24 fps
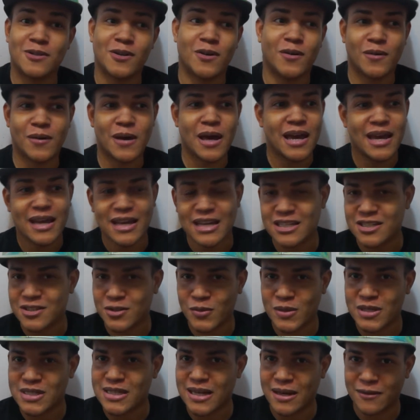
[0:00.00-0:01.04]
So he's the
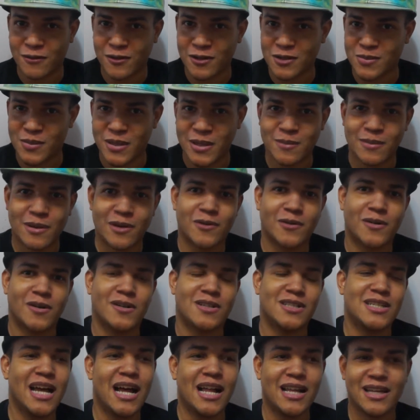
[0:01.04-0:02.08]
reason I first played Metal Gear
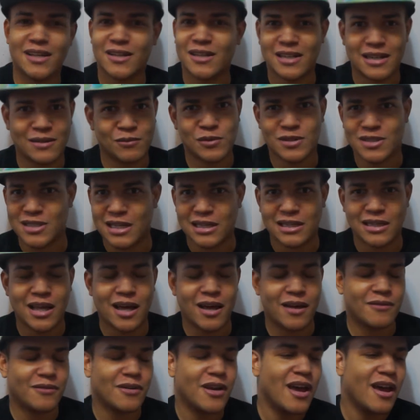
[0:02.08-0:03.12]
Solid, which I
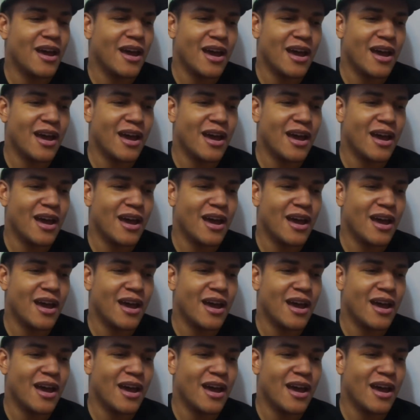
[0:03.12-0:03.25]
love.